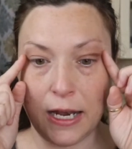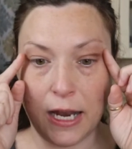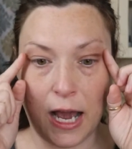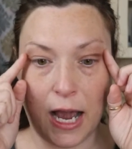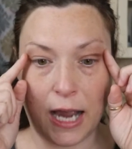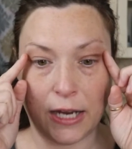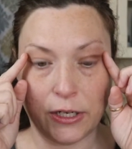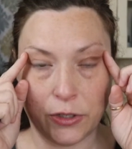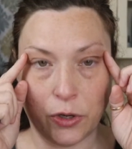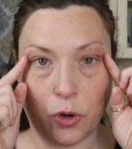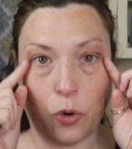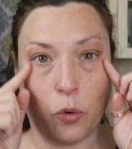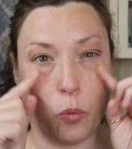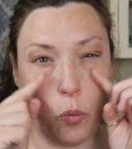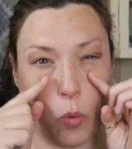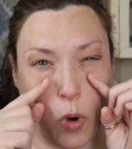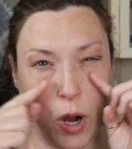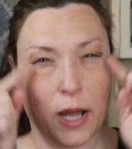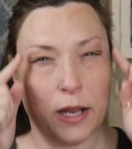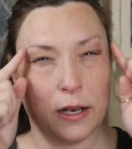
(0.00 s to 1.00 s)
I
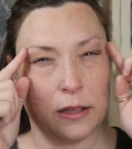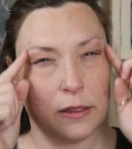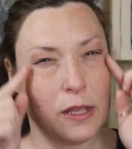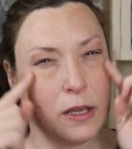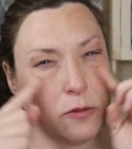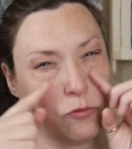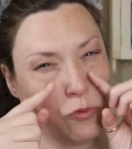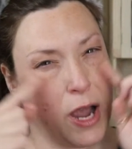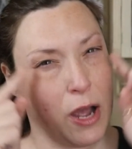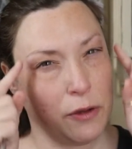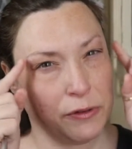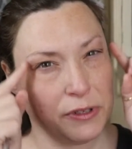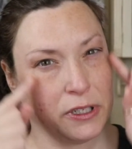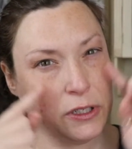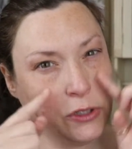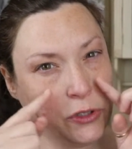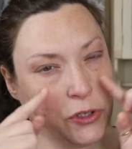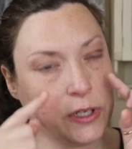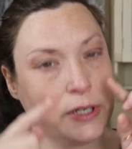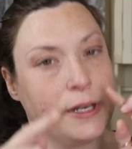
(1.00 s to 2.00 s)
don't want the rounded
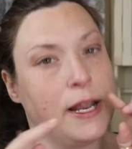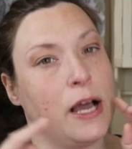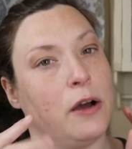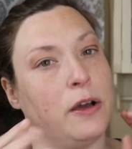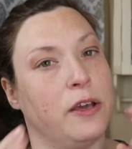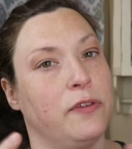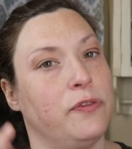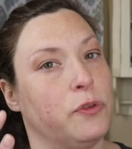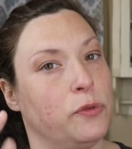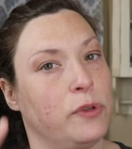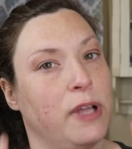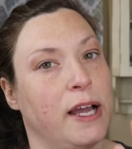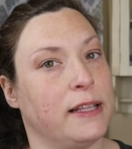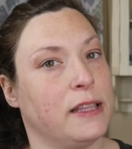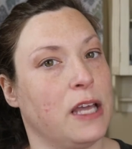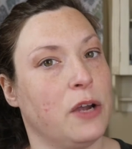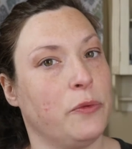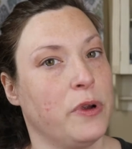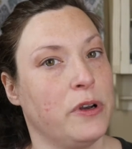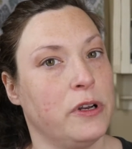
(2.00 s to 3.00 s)
look. Now, if you like
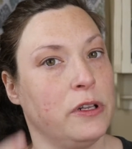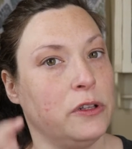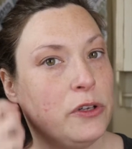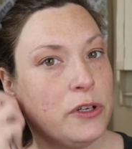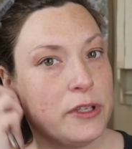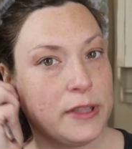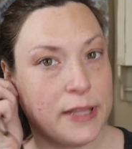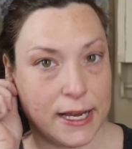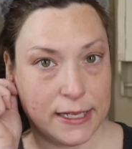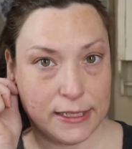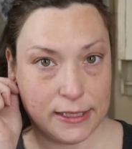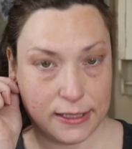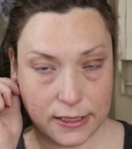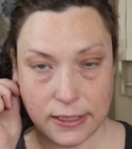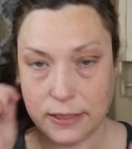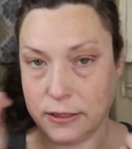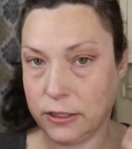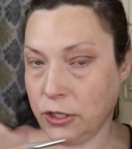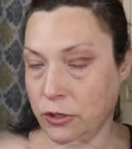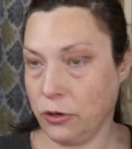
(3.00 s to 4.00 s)
that rounded look,
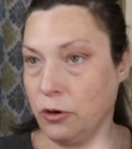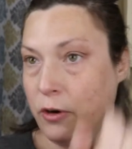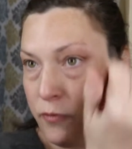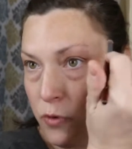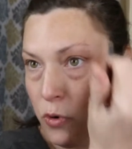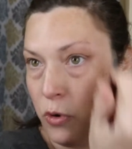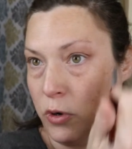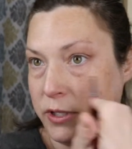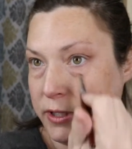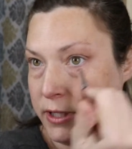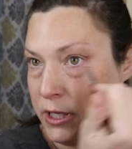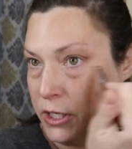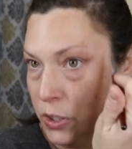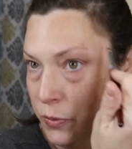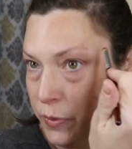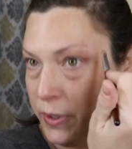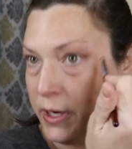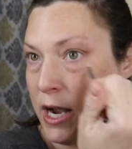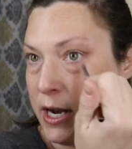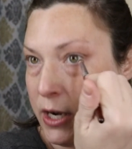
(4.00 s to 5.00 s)
that's, you know, of course, then
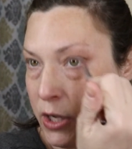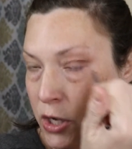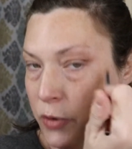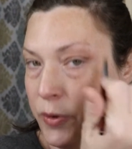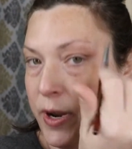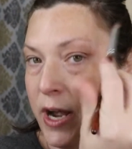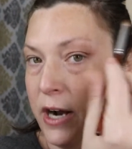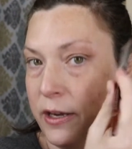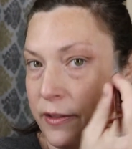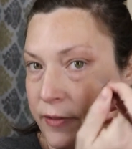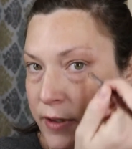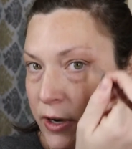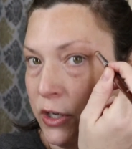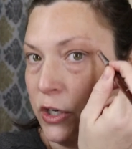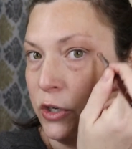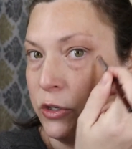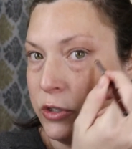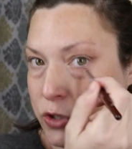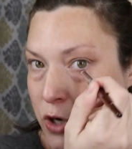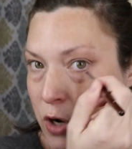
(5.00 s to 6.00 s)
you would kind of go down in there
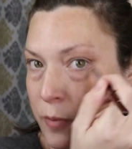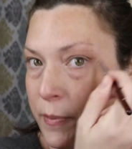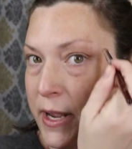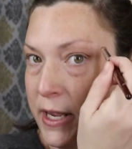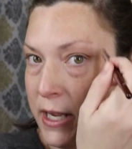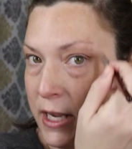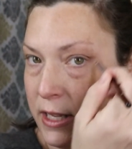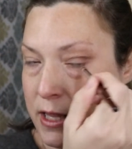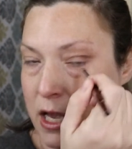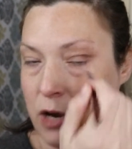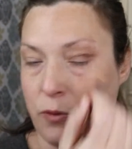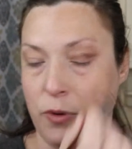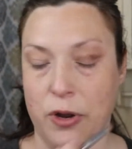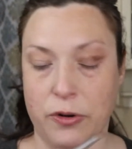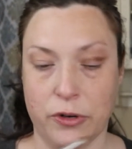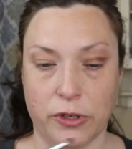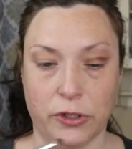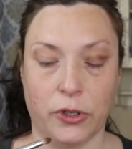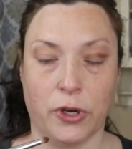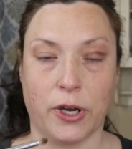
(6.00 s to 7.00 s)
and you'd start making that
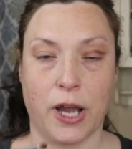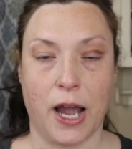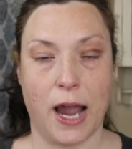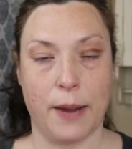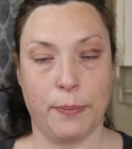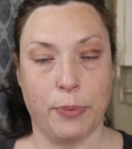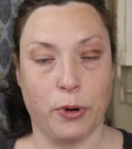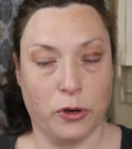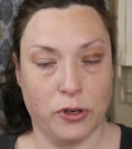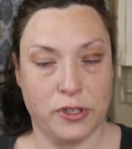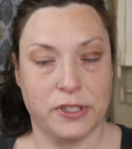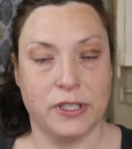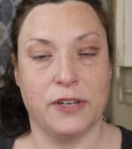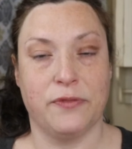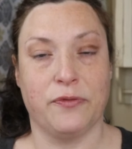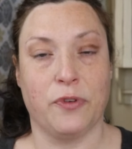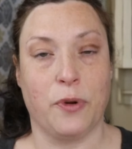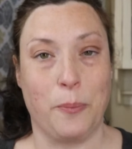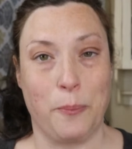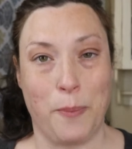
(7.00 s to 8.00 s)
rounded look. I personally,
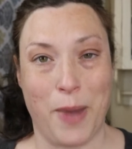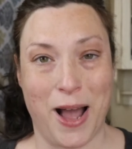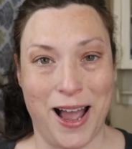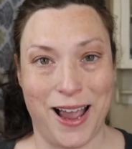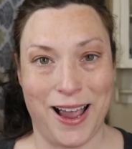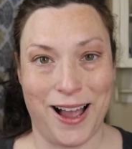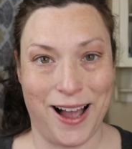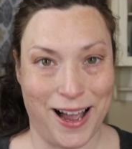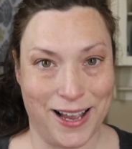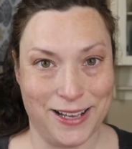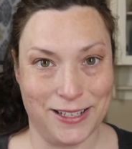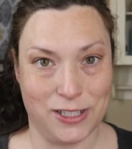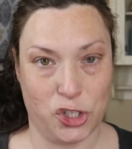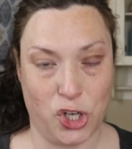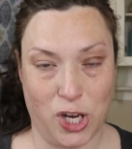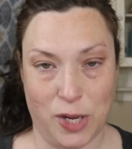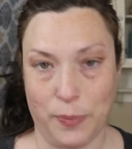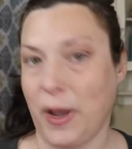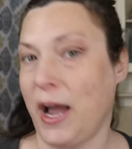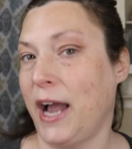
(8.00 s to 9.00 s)
for my eye
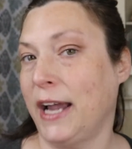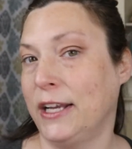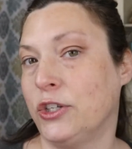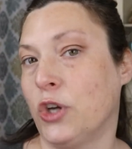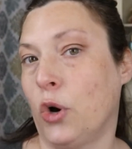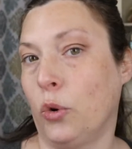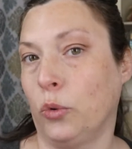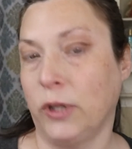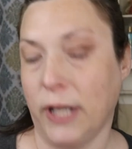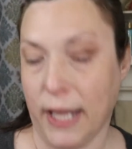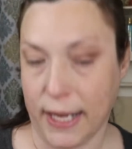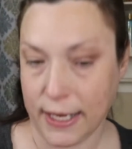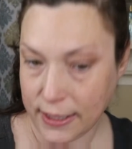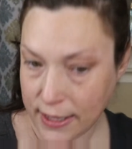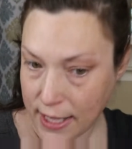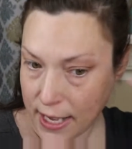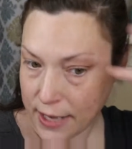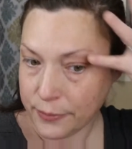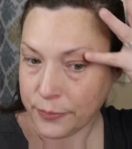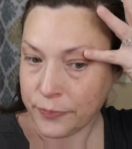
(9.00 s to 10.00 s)
shape, I don't like
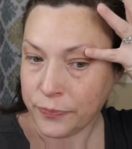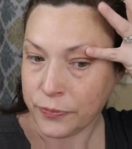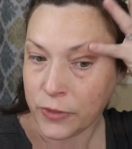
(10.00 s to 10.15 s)
that.